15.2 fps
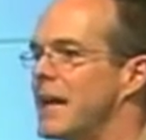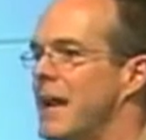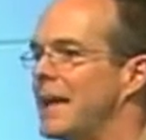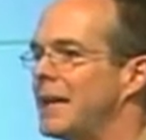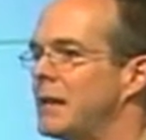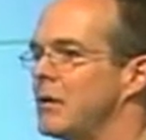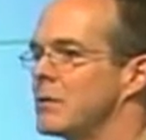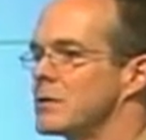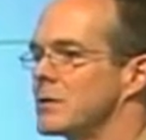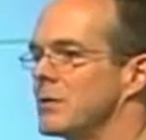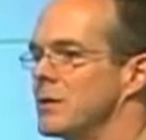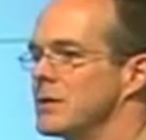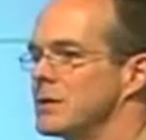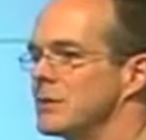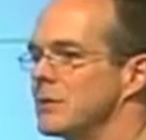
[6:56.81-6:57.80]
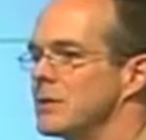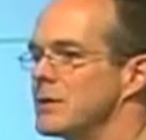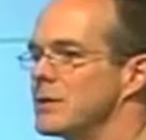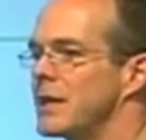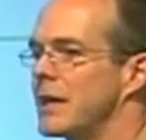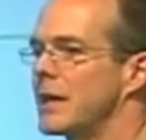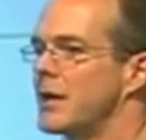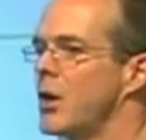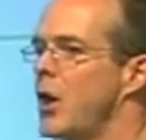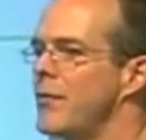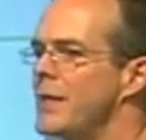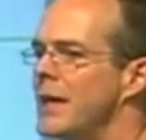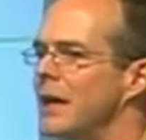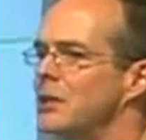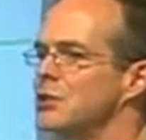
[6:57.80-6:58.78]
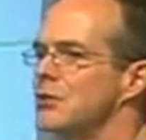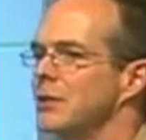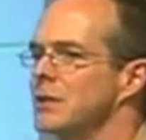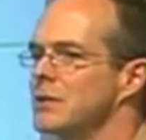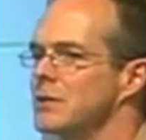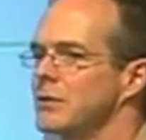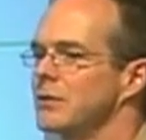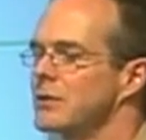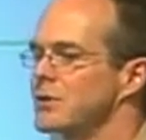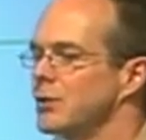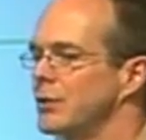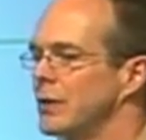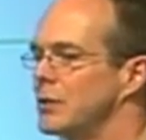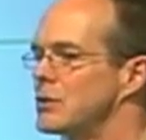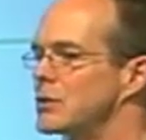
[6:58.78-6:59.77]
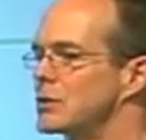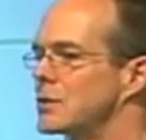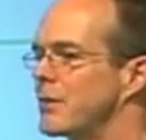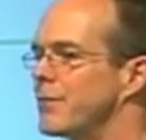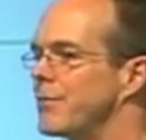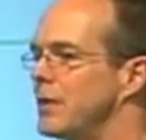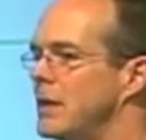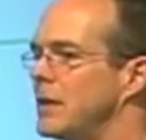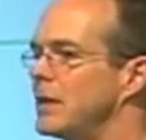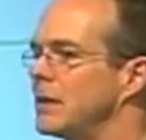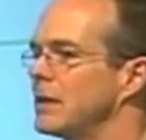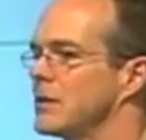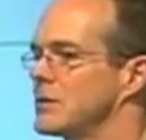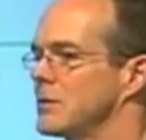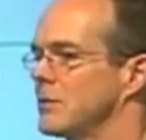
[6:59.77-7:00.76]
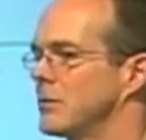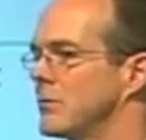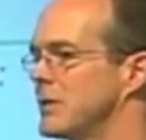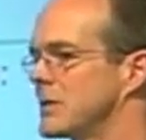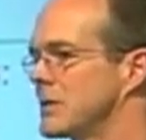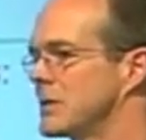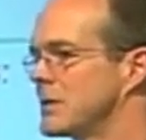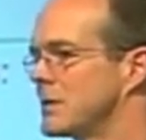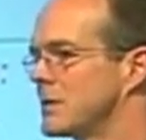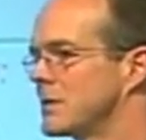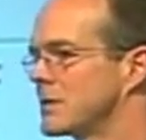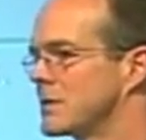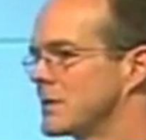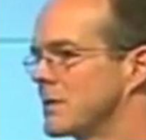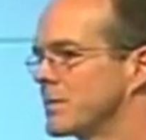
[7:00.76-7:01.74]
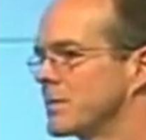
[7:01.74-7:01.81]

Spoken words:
80 units of insulin a day, all that extra insulin is really just feeding insulin resistance.